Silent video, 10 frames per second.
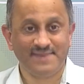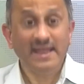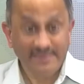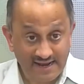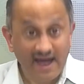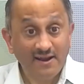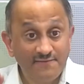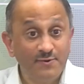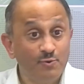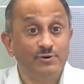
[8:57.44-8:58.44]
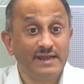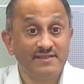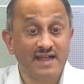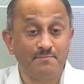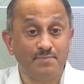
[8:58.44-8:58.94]
There are a few good
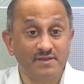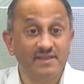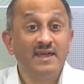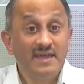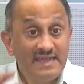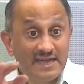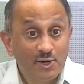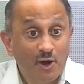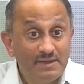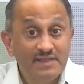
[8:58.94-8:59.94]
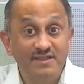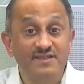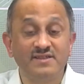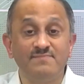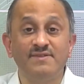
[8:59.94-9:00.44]
examples. Economic
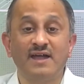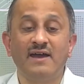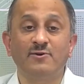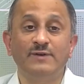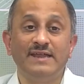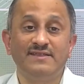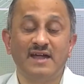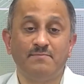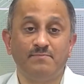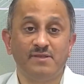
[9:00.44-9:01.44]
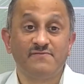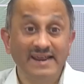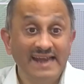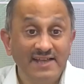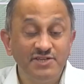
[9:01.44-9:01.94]
systems are good examples,
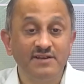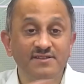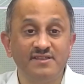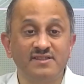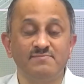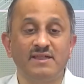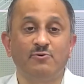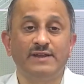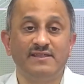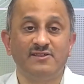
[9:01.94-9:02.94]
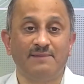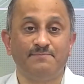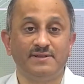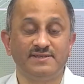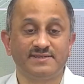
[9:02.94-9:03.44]
financial systems are good
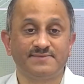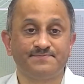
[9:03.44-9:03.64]
examples.